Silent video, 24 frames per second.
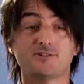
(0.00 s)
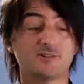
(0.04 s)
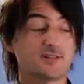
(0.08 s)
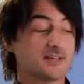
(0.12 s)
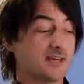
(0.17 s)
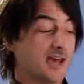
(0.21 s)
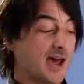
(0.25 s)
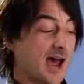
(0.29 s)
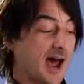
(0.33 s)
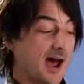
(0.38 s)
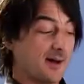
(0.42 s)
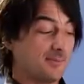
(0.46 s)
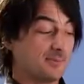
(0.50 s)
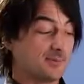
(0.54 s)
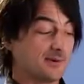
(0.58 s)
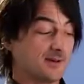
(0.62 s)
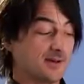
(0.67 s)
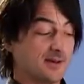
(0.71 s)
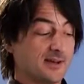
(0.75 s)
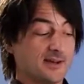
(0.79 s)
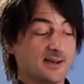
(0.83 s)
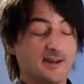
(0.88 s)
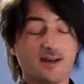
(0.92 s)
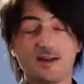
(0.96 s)
the app.
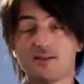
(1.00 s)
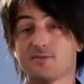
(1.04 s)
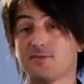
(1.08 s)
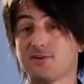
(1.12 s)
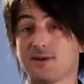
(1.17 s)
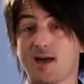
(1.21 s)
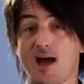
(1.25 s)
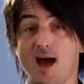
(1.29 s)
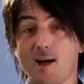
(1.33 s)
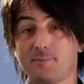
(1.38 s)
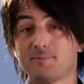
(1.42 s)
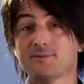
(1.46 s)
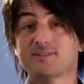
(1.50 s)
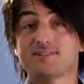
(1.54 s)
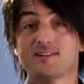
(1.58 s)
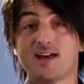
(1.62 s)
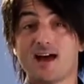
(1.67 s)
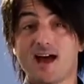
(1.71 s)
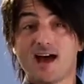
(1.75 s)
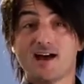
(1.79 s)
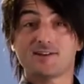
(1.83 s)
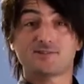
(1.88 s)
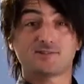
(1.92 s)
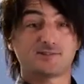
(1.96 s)
The app is
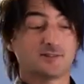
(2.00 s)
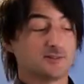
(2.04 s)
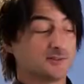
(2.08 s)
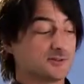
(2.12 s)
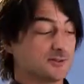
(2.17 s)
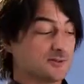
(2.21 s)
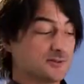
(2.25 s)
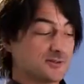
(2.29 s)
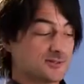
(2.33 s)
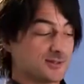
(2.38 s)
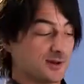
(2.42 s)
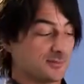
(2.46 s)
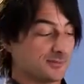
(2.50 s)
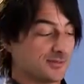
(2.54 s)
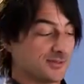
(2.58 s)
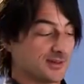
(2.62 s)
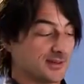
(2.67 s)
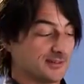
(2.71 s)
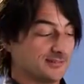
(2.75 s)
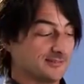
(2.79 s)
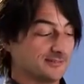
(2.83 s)
asked to do something.